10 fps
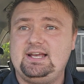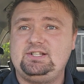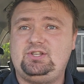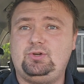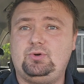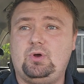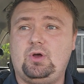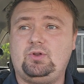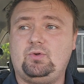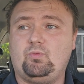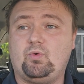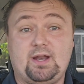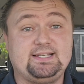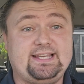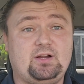to run a
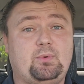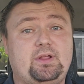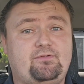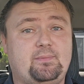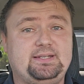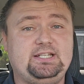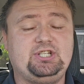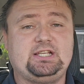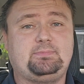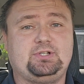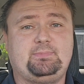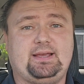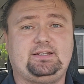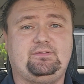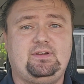ceremony from a DJ's
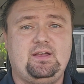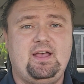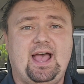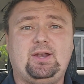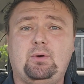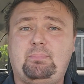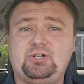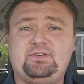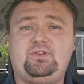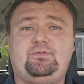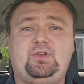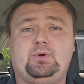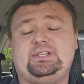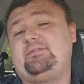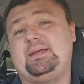perspective. I know a bunch of you
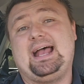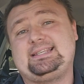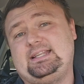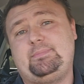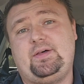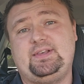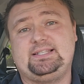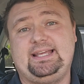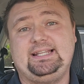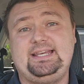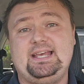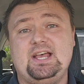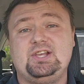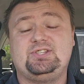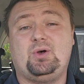viewers have been asking about this lately,
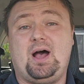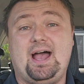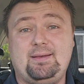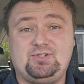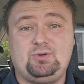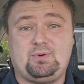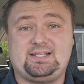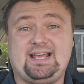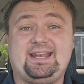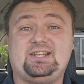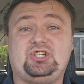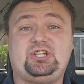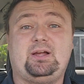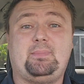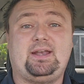so I am super excited to
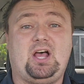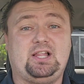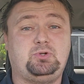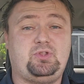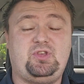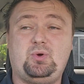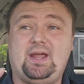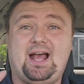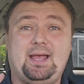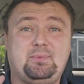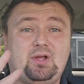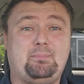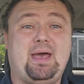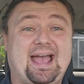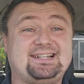share my knowledge with you, and I am going to
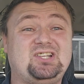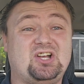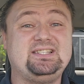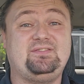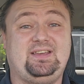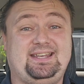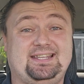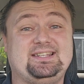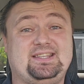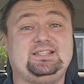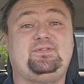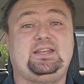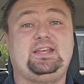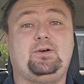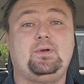pack tons of it into this
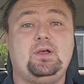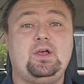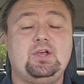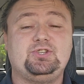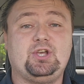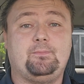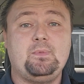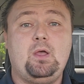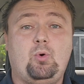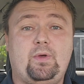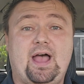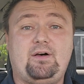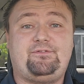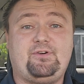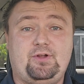video. So without
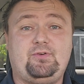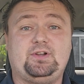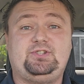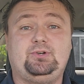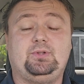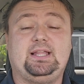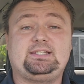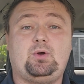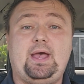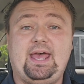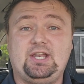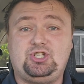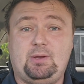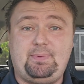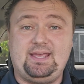further ado, let's go ahead and
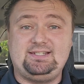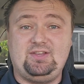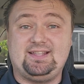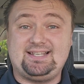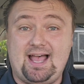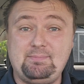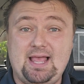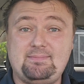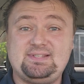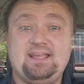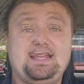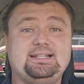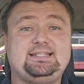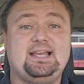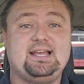jump into the time lapse.
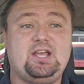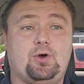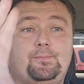Let's go.